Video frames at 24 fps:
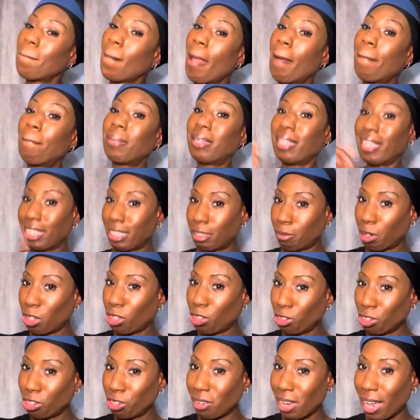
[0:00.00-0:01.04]
please make
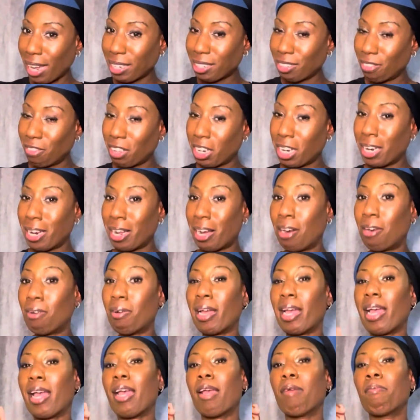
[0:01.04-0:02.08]
sure you like the
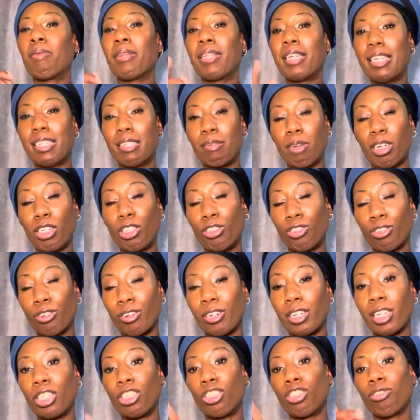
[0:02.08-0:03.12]
video and please make
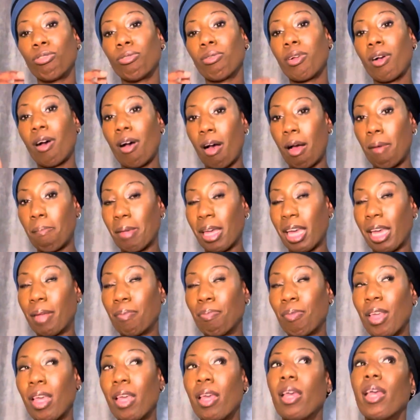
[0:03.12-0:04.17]
sure that you comment.
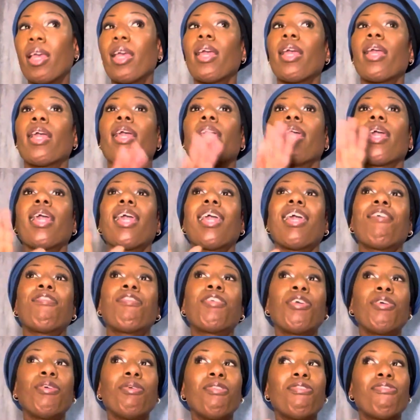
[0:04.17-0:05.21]

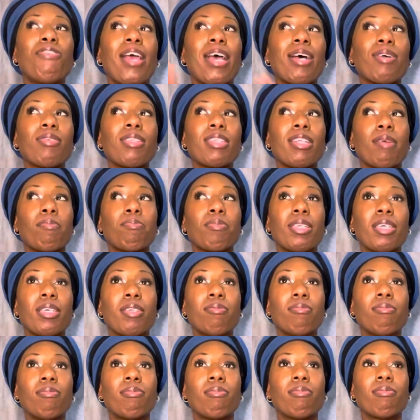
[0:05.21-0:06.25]
If you found
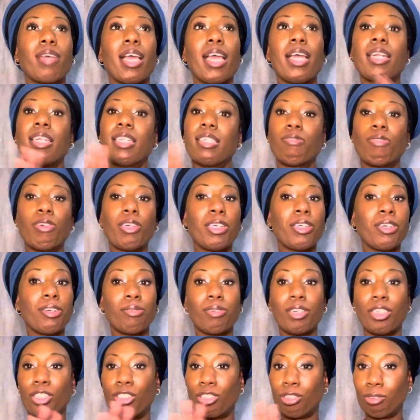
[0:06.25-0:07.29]
something in this video
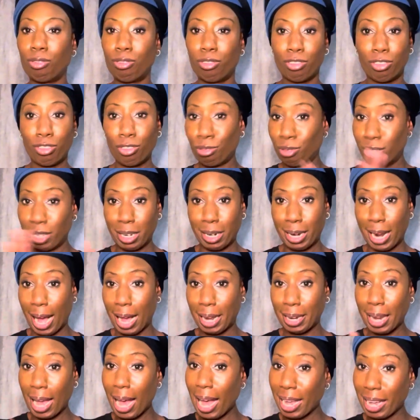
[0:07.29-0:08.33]
that you did
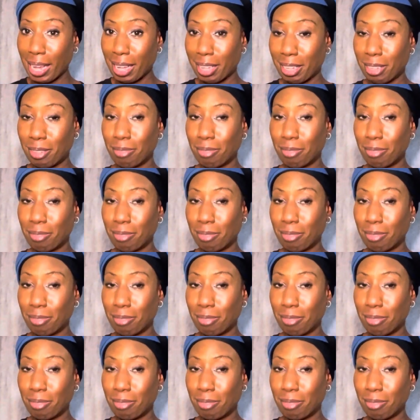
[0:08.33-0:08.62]
not like,